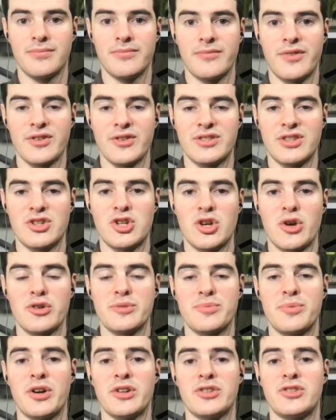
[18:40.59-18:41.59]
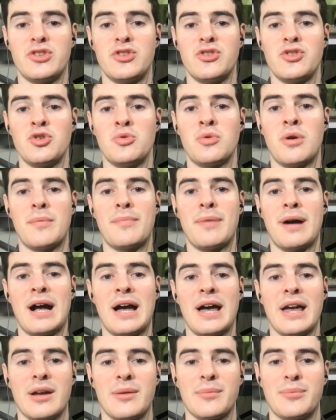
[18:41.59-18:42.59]
First, the show is brought to you
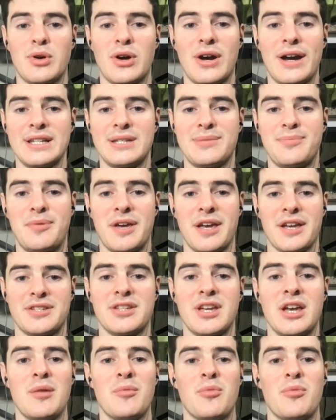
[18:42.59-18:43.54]
by Prize Picks.